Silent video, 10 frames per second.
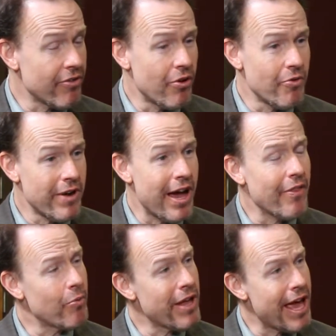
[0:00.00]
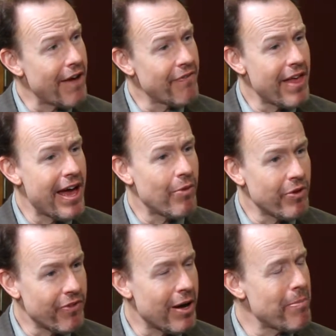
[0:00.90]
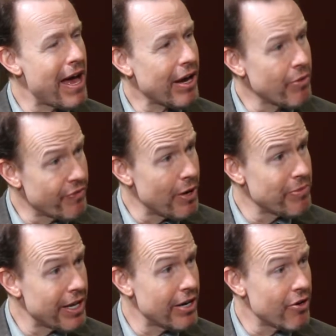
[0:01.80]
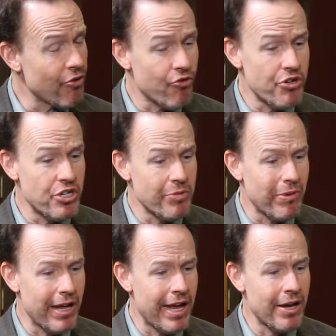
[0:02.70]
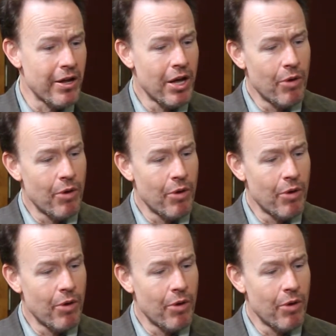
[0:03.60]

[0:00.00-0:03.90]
So now that we have that, we've gone back and we've updated our strategic plan.